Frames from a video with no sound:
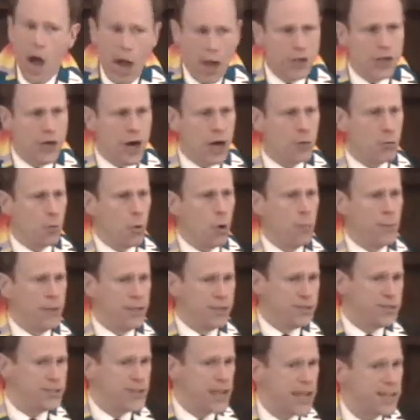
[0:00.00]
A young
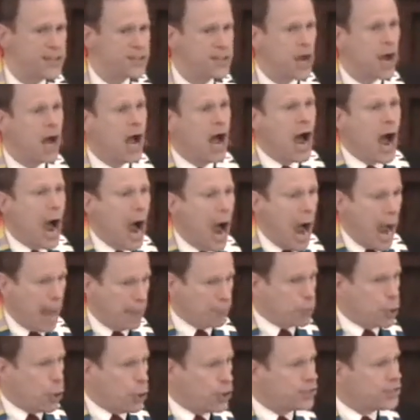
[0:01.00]
woman says,
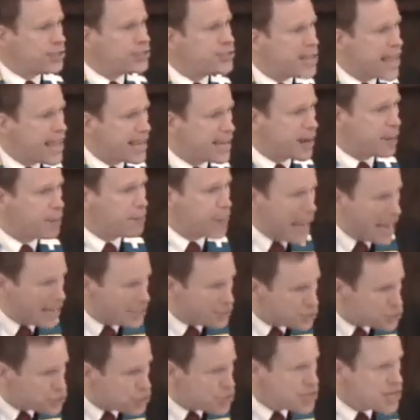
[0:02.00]
I'm going to take up
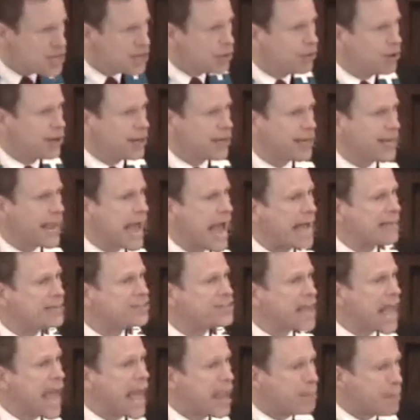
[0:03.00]
engineering
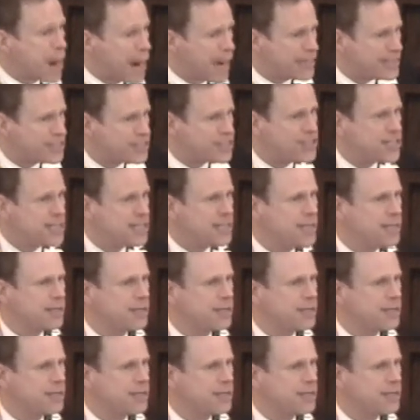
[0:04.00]
at MIT.